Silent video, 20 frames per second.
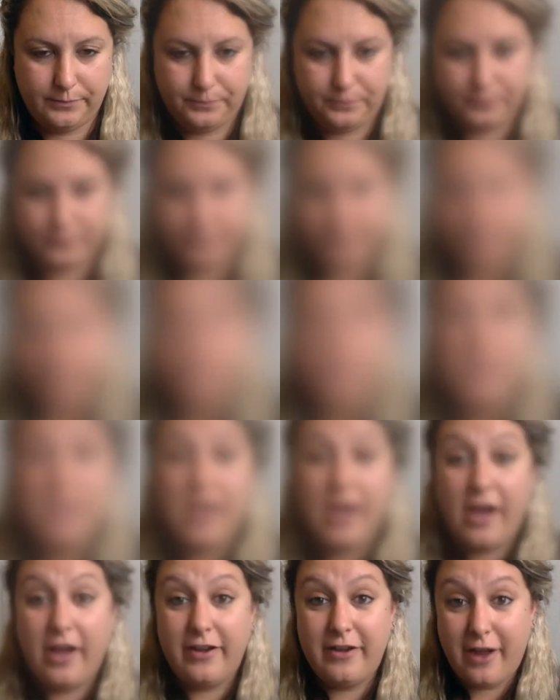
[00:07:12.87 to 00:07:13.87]

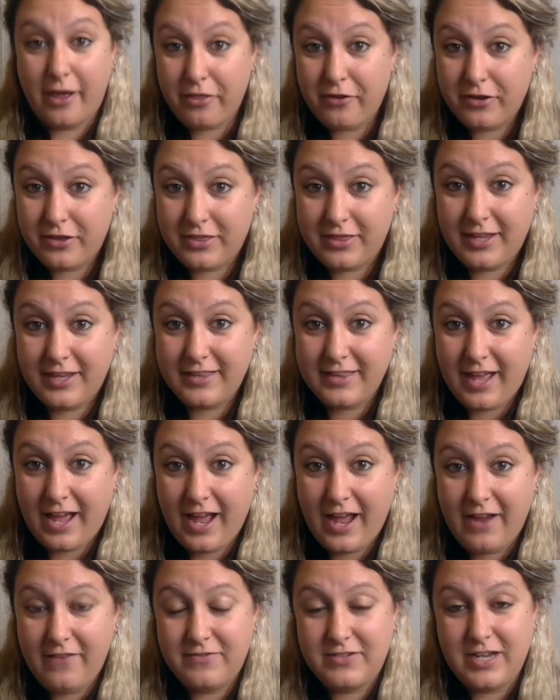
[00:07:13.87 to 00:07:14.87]
So, another thing that
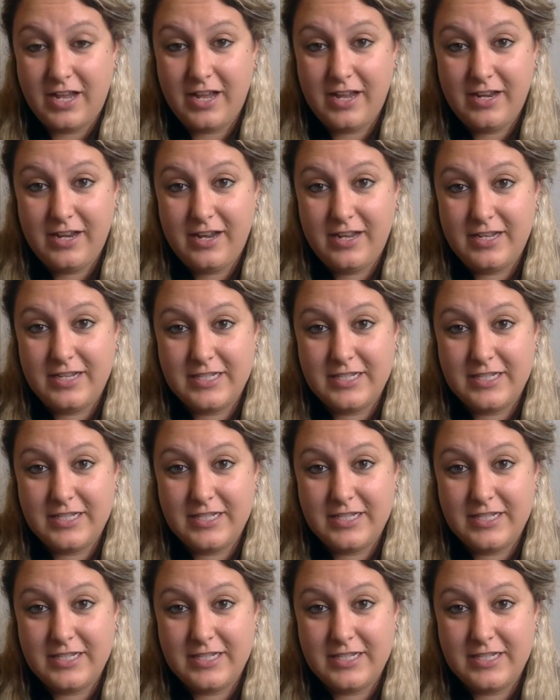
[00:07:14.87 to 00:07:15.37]
I've done